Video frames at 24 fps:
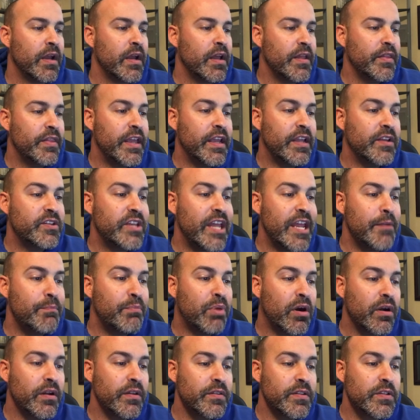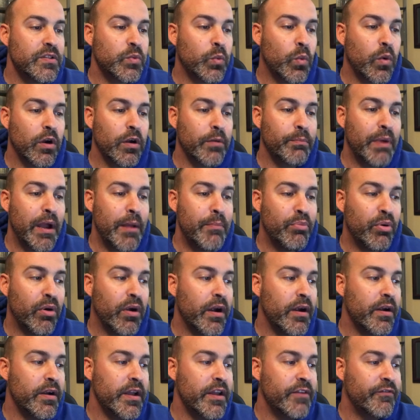They could take part in this work by
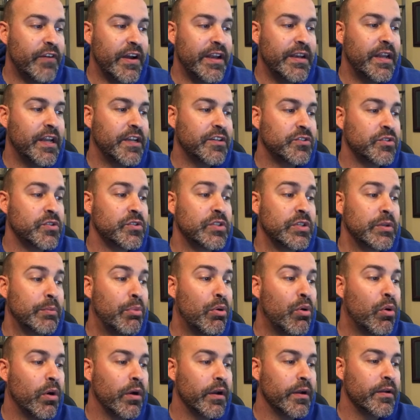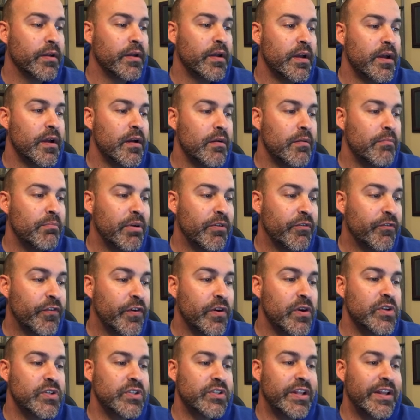prayer and financial support, but
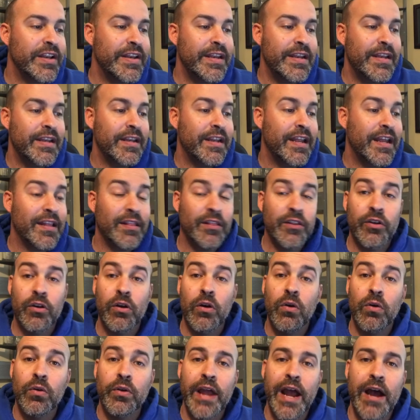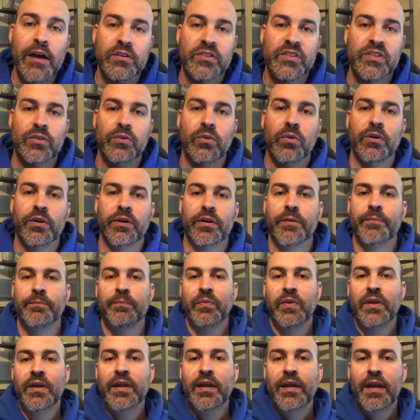first they needed to get their own house in order.
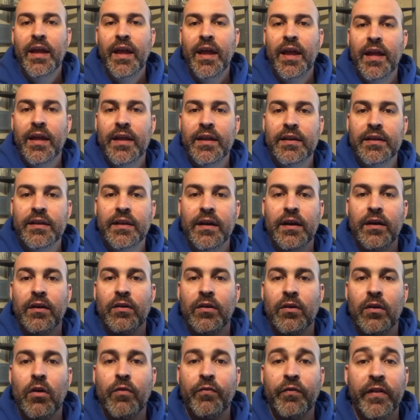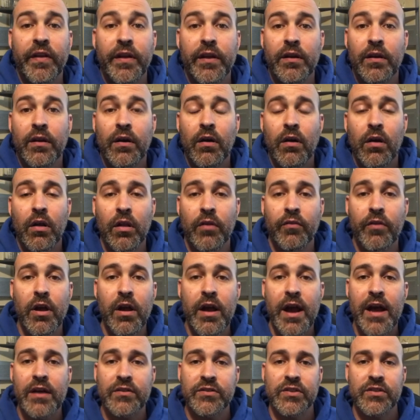And uh, hopefully all of our
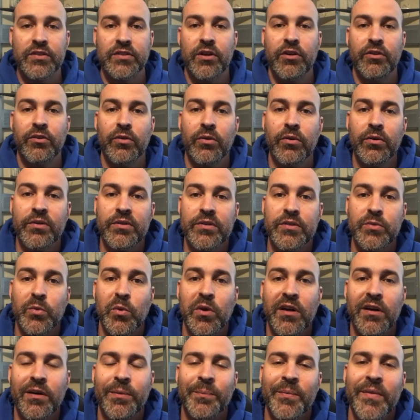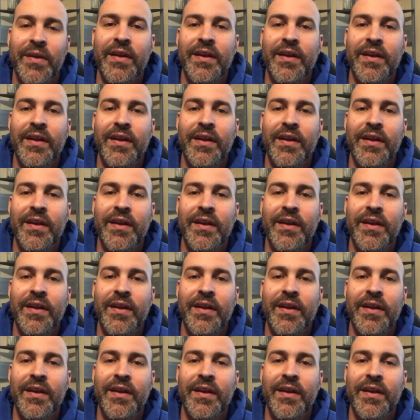houses are in order as well.